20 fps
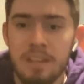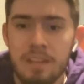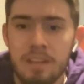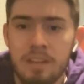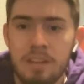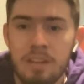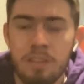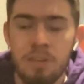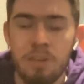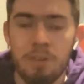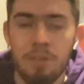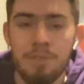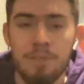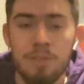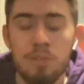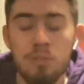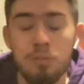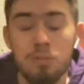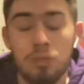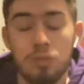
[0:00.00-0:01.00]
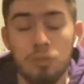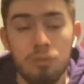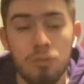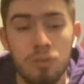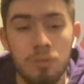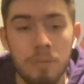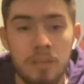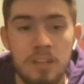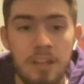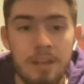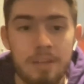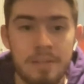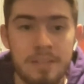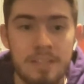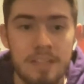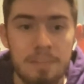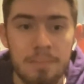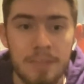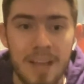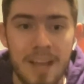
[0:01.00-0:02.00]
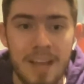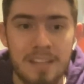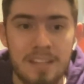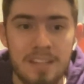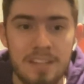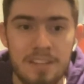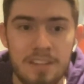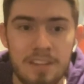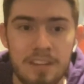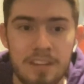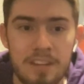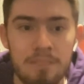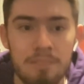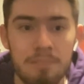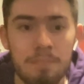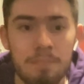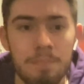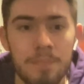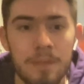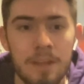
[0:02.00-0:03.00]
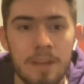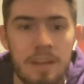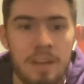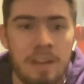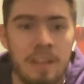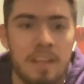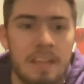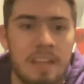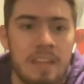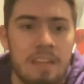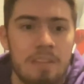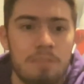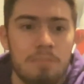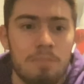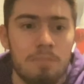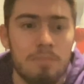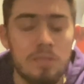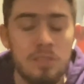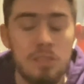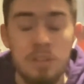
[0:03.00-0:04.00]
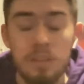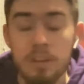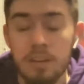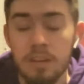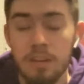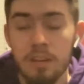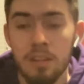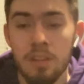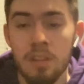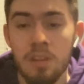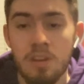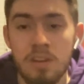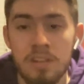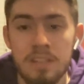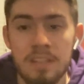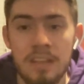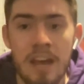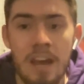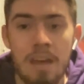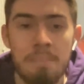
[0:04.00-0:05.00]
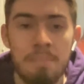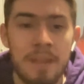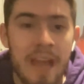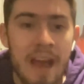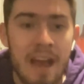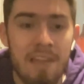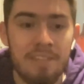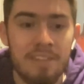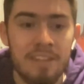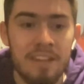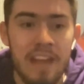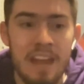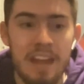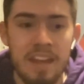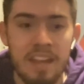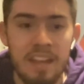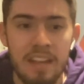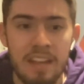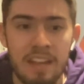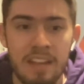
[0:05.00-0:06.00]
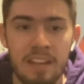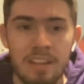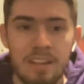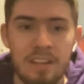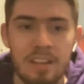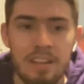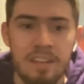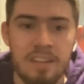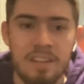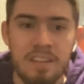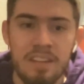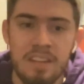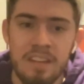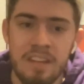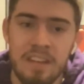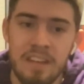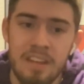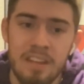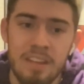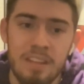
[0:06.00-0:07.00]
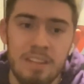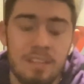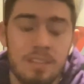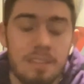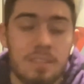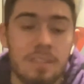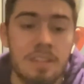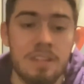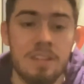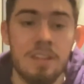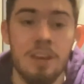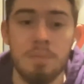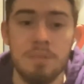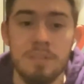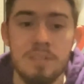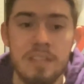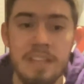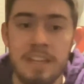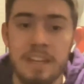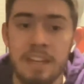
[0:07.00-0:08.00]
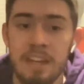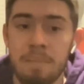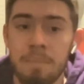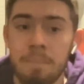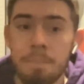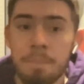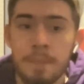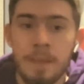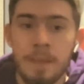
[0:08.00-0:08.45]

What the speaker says: If you threw him a double team last year, he took a long time navigating the double team,